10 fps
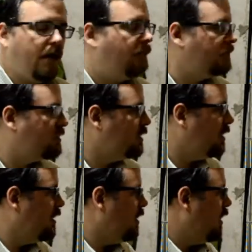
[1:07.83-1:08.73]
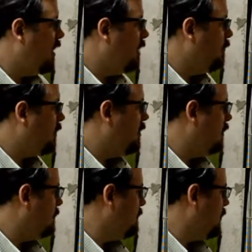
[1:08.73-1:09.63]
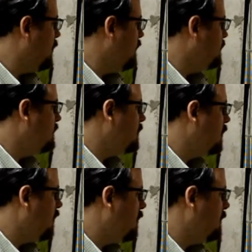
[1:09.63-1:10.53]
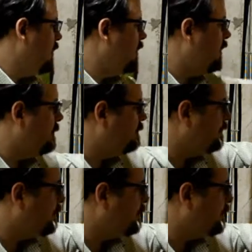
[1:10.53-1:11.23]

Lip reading: I was working on it with my Corvus, or my